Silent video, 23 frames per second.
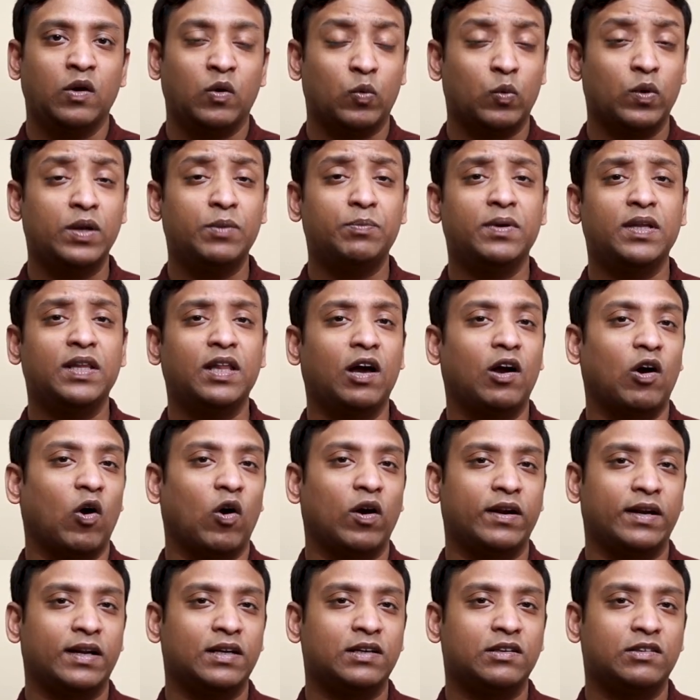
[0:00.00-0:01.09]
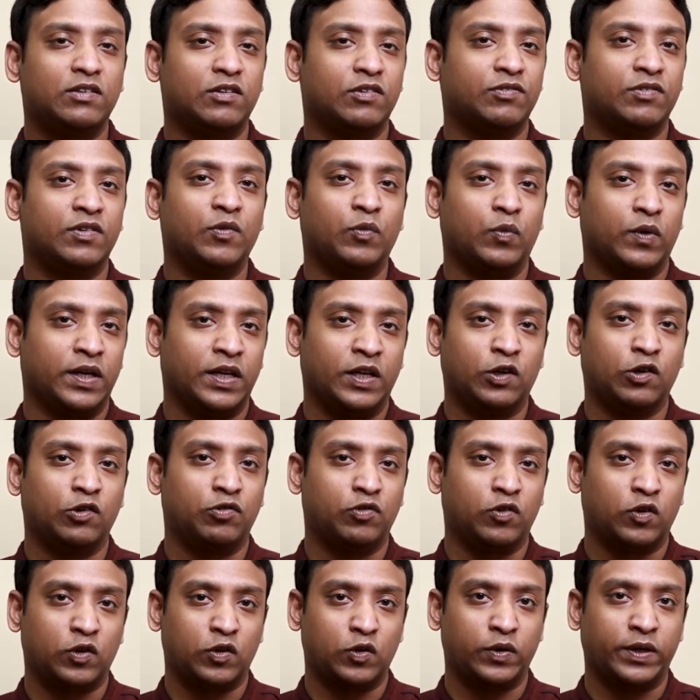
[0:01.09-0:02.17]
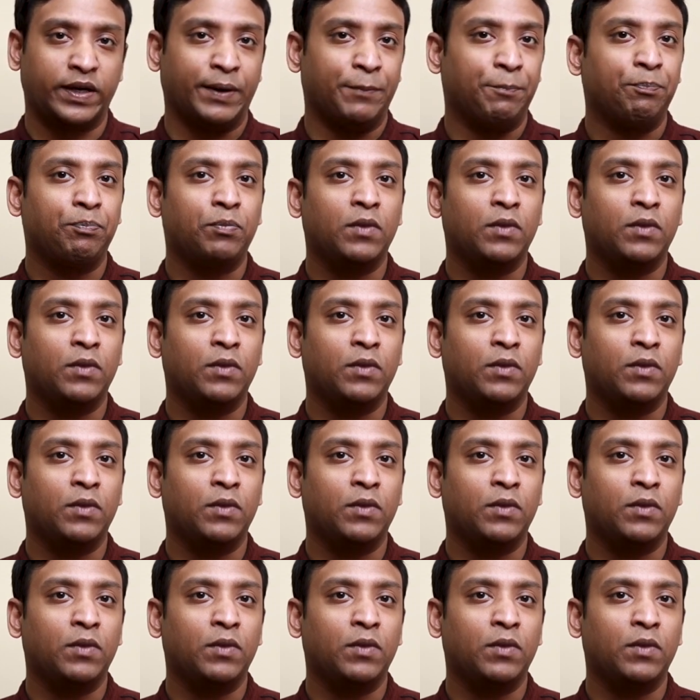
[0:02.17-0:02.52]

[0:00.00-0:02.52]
will be the contents of the video for today.